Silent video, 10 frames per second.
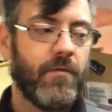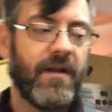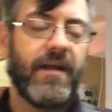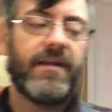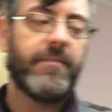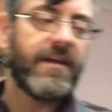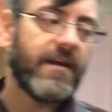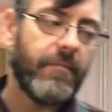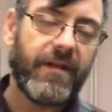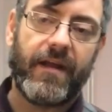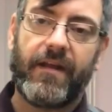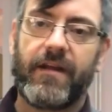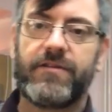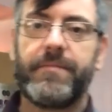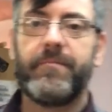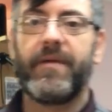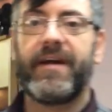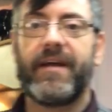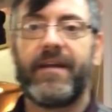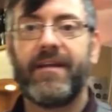Well, a lady been coming in and she'd been
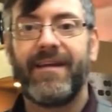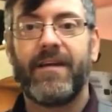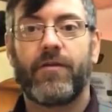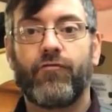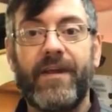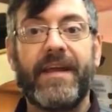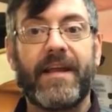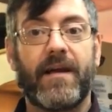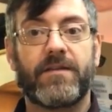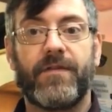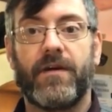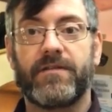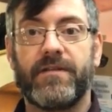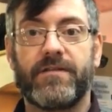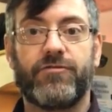buying green glass vases.